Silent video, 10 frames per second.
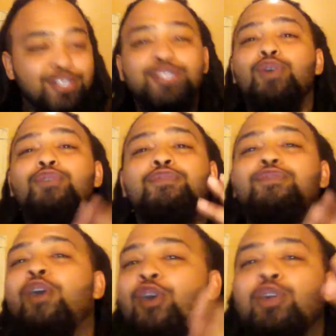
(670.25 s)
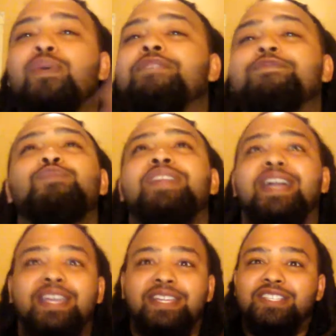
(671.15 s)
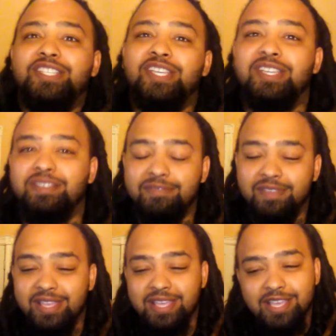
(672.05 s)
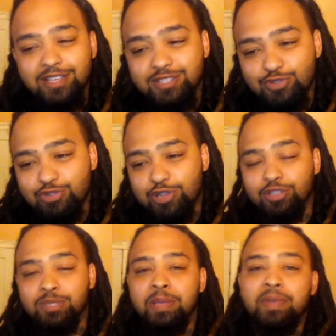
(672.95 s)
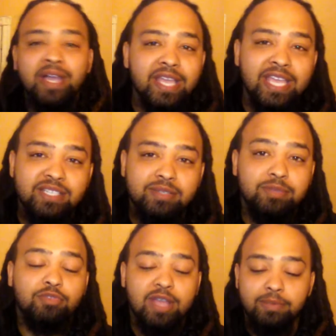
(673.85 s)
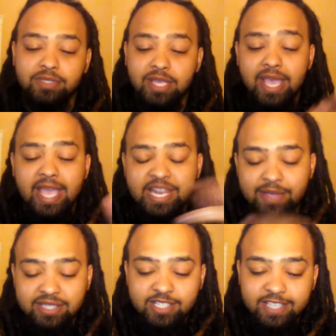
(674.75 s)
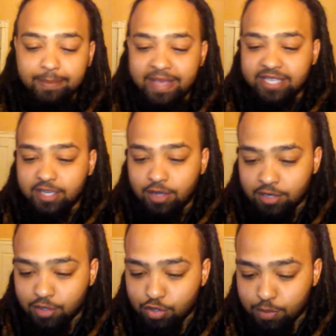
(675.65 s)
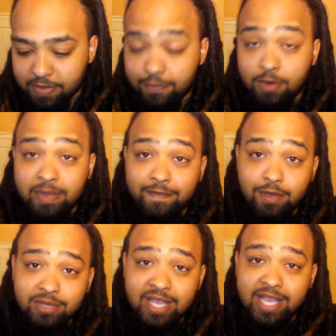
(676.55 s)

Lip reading: so far away from what I can achieve. So who knows? Maybe I can get some subscribers. Anyways, let's get back to the article before my phone